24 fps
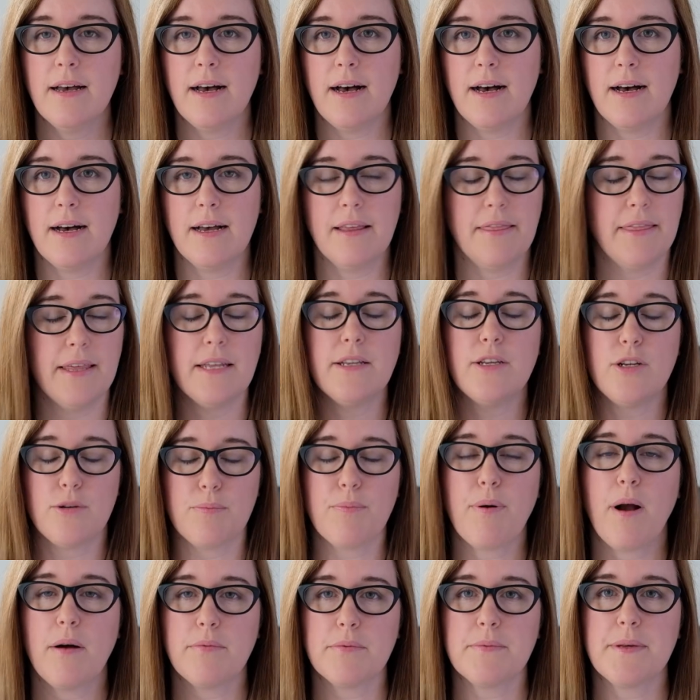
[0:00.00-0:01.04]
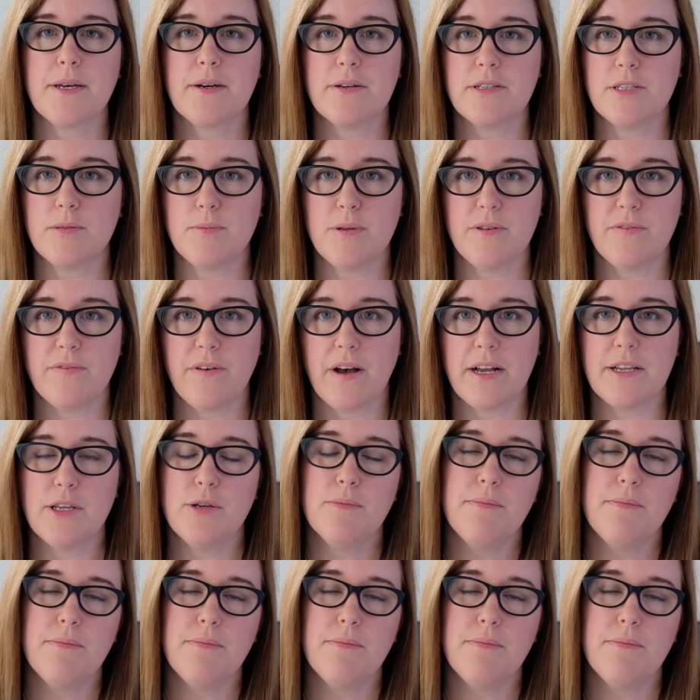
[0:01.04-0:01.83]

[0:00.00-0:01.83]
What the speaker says: then you're probably going to be fine.